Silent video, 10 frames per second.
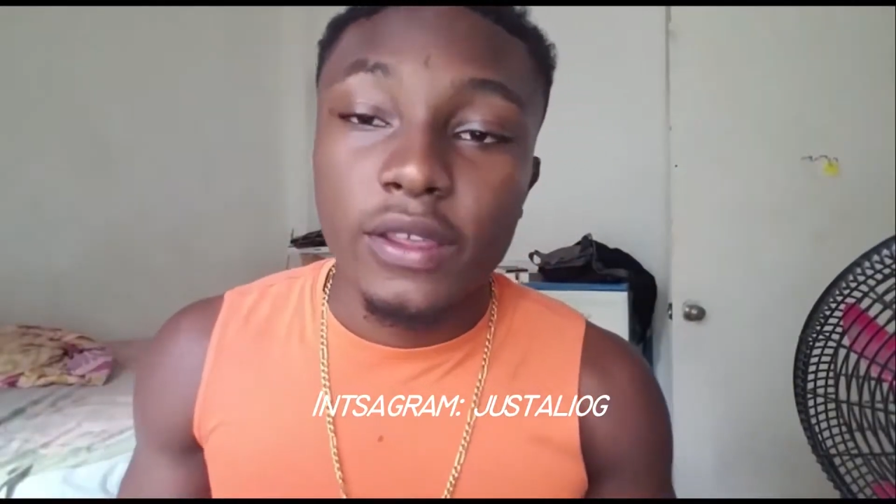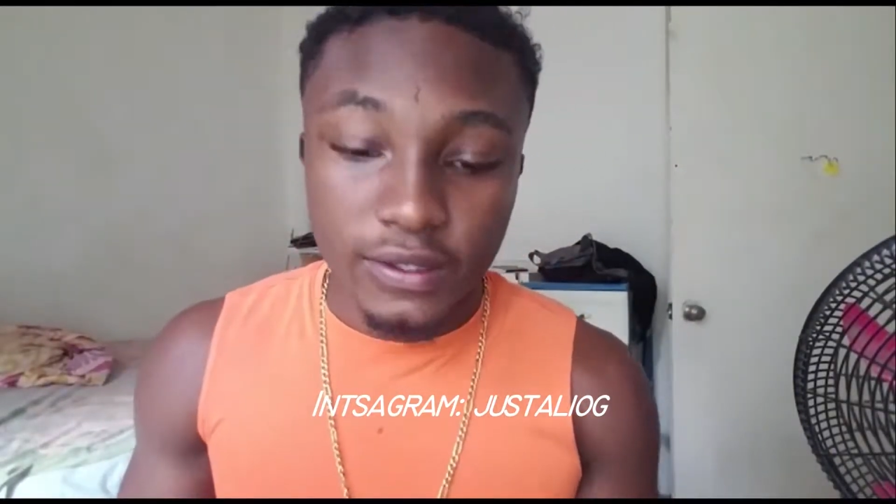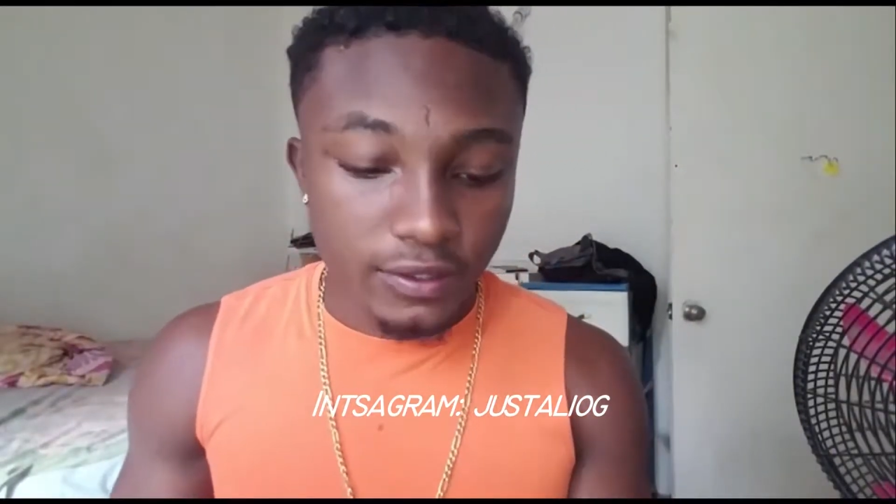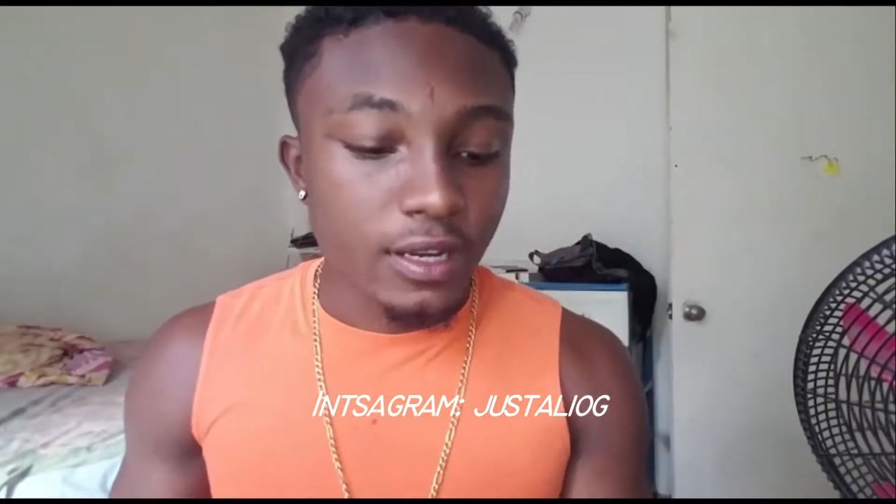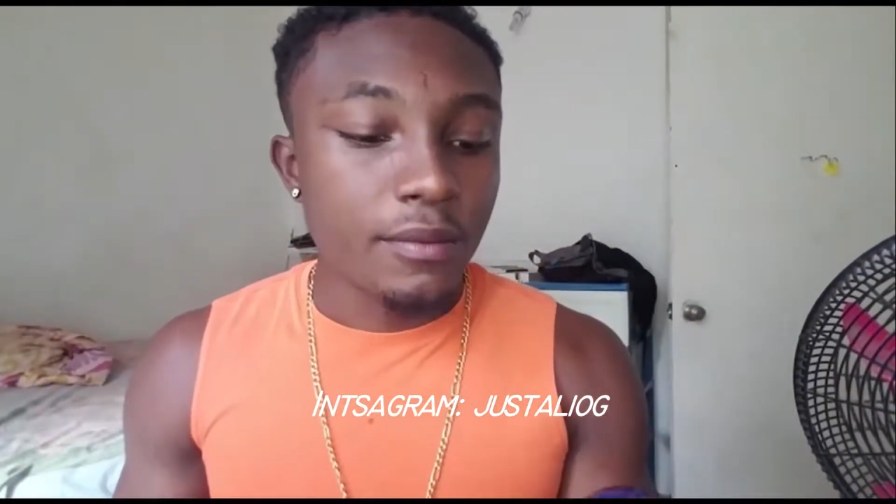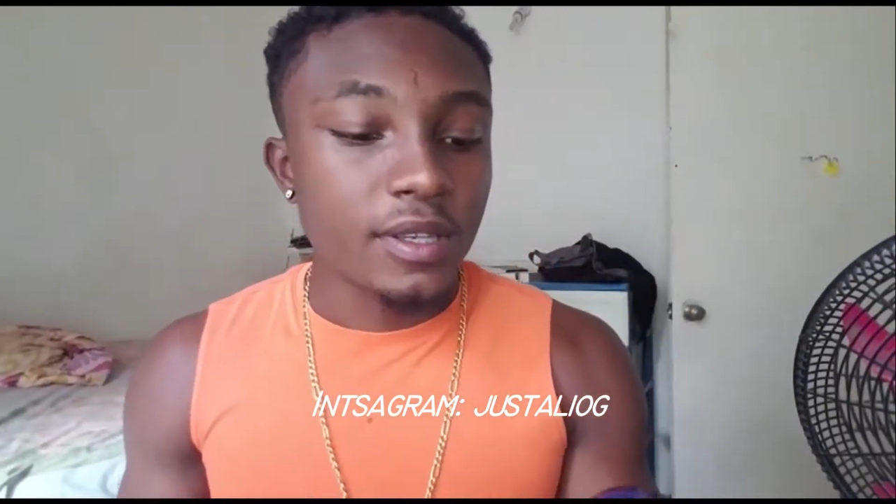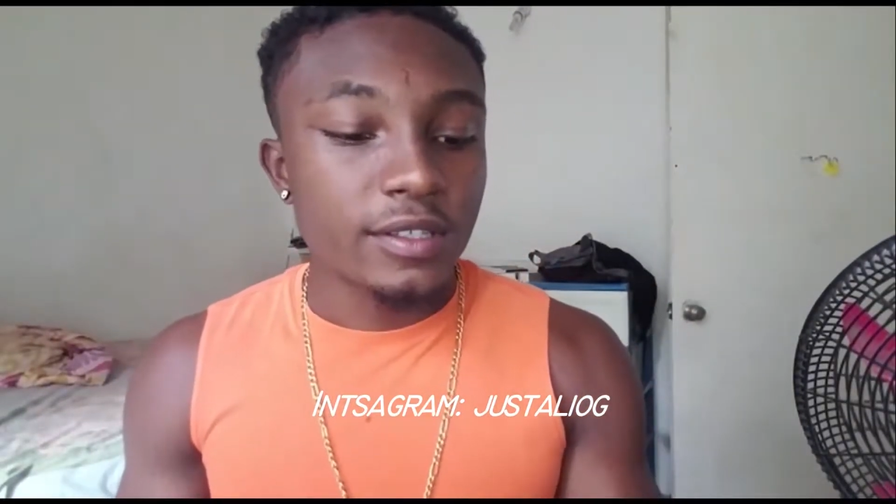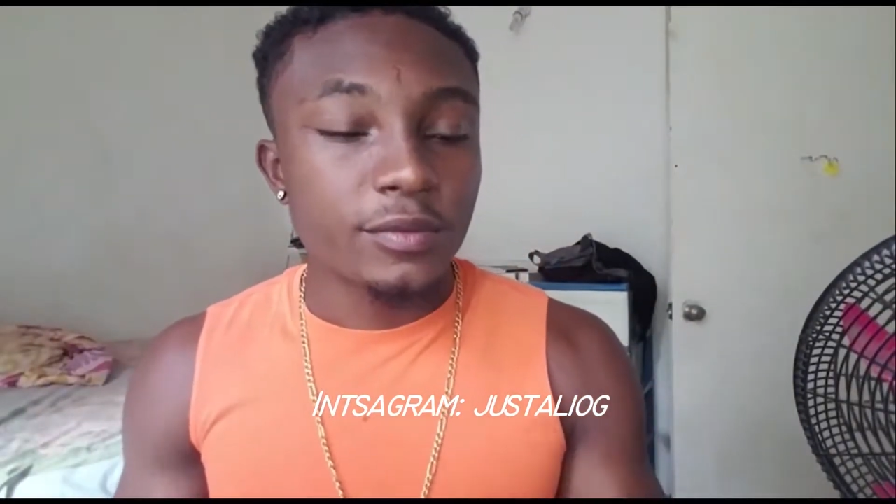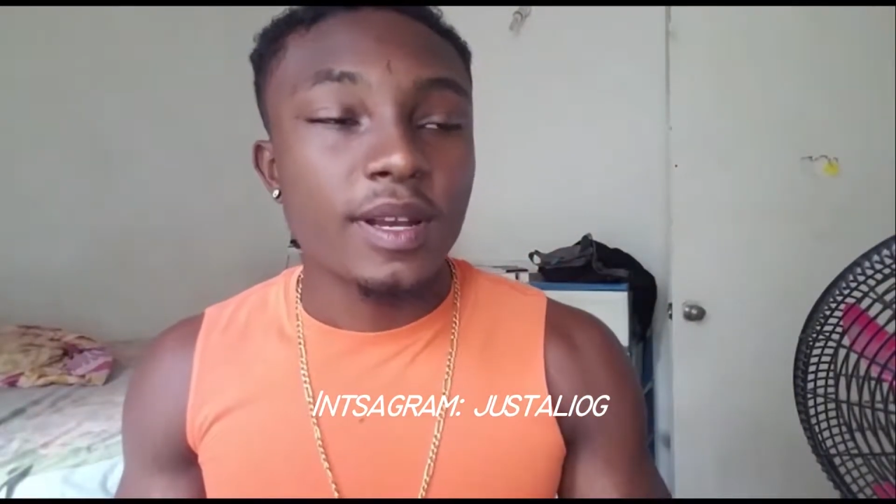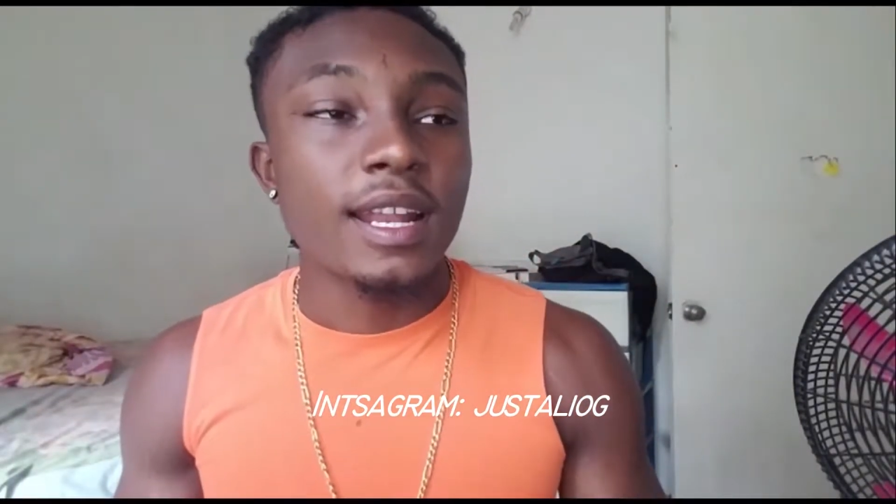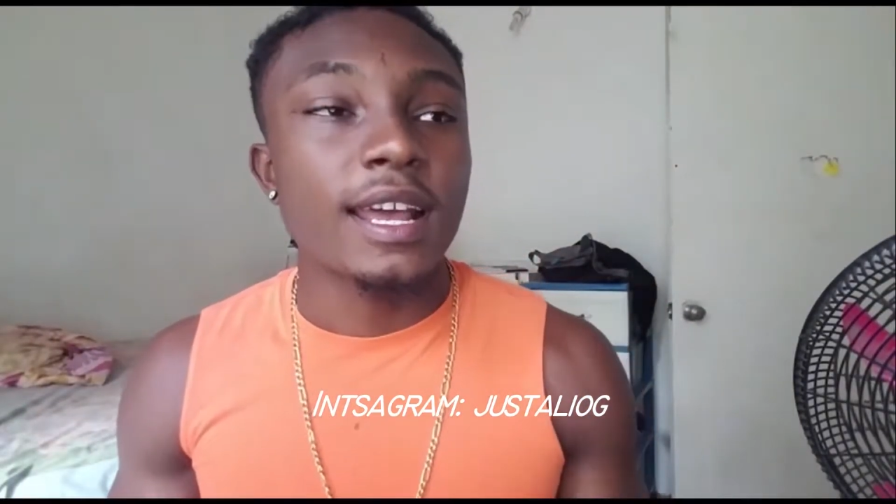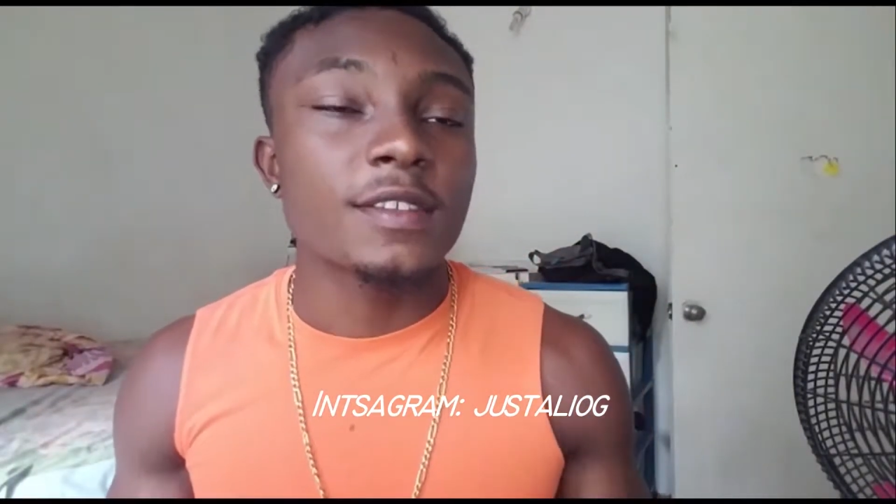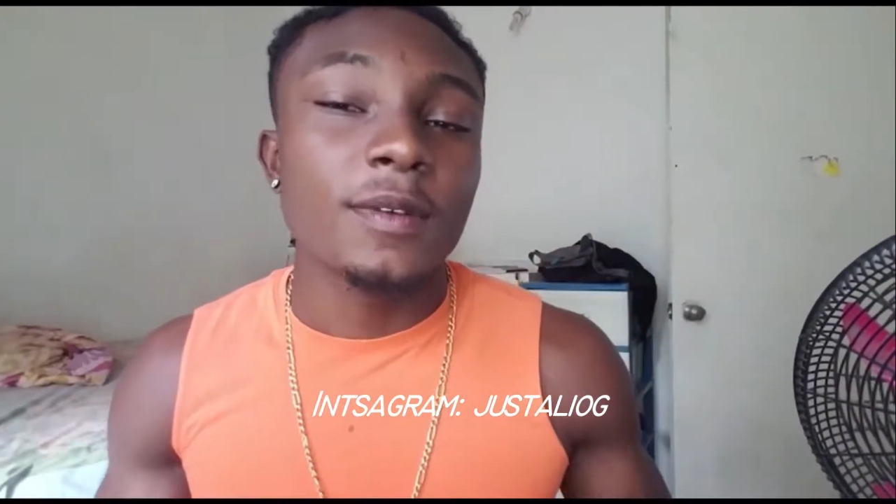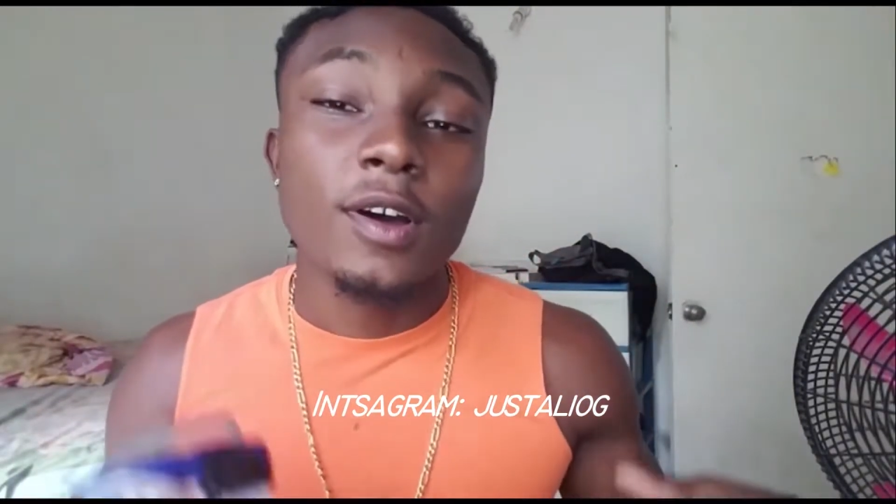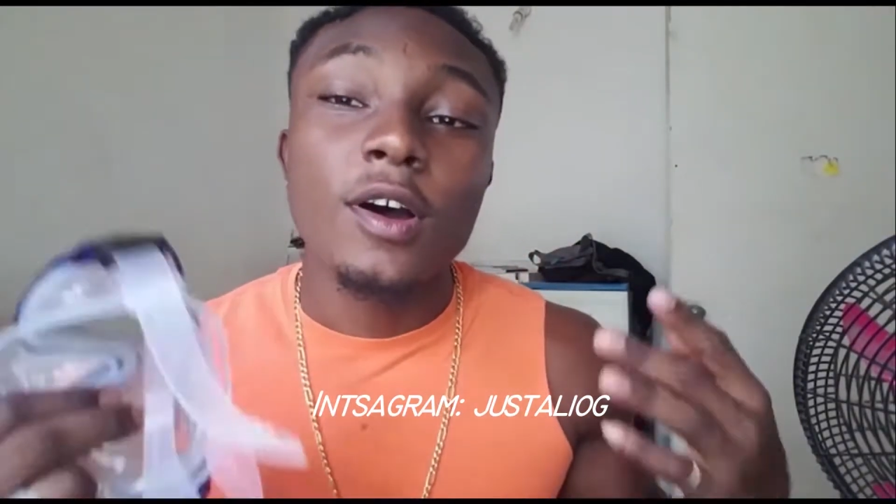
on Instagram message my ask me